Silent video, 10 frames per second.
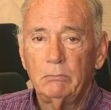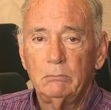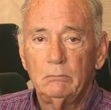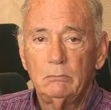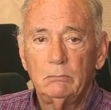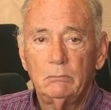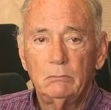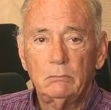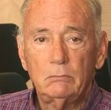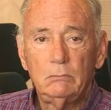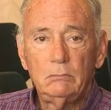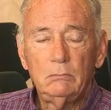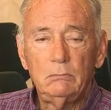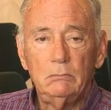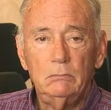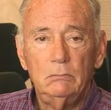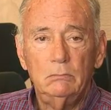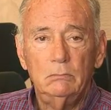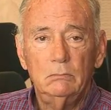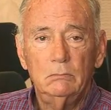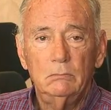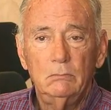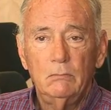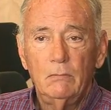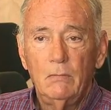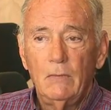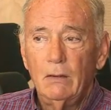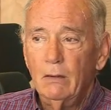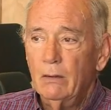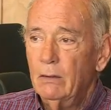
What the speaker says: (silence)